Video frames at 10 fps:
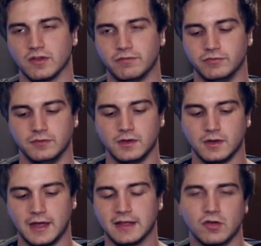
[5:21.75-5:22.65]
If
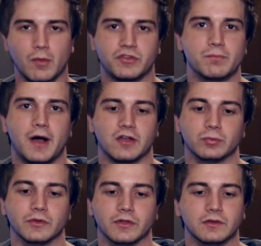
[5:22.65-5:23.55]
it's almost
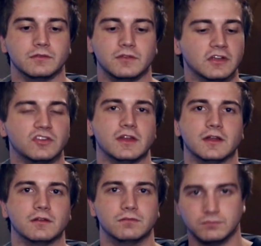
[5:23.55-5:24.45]
impossible to extend
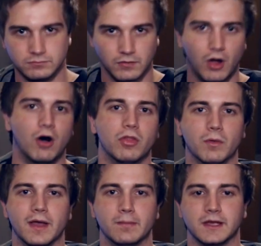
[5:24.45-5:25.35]
it all the
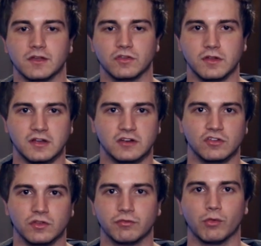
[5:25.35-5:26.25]
way because it
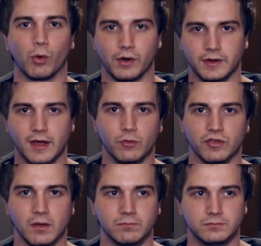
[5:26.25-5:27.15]
touches the floor and goes
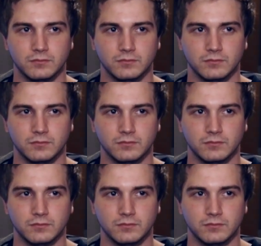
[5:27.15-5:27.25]
up